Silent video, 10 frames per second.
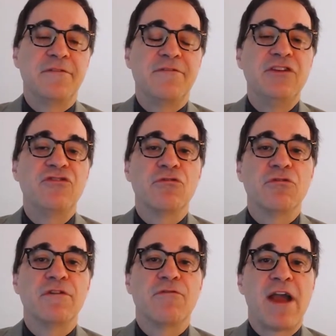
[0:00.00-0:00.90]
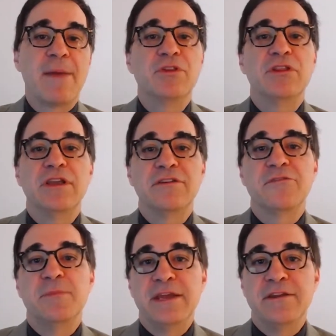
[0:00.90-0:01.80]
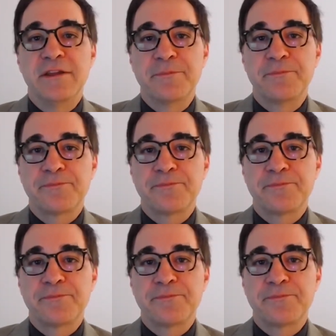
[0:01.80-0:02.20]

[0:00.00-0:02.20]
feature of rapidly expanding.